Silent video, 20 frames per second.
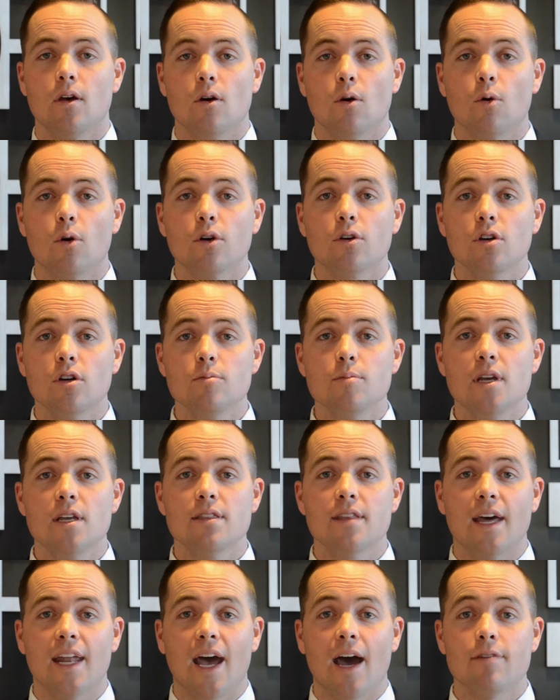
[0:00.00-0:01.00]
Or it could mean
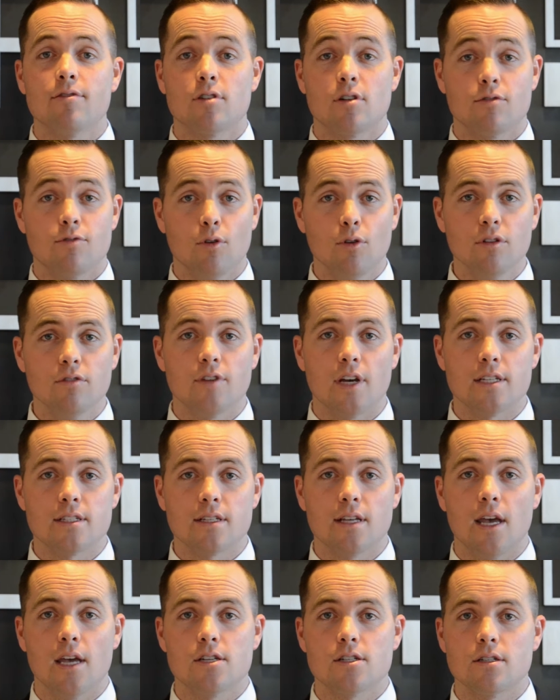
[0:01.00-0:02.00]
that after a full
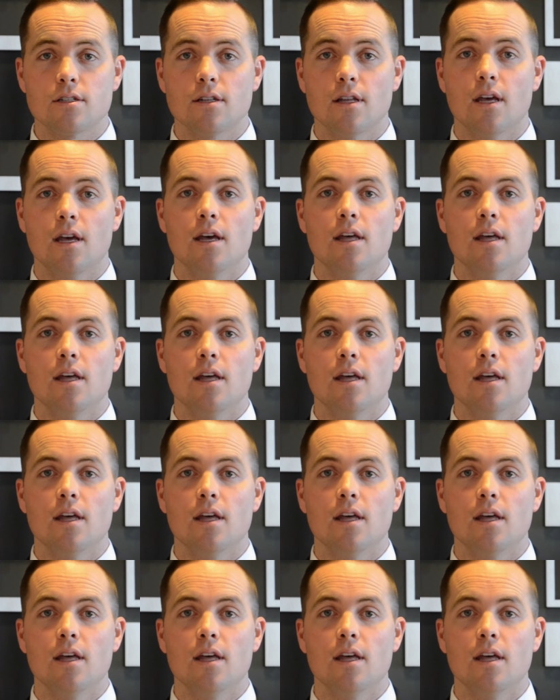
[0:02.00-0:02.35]
investigation,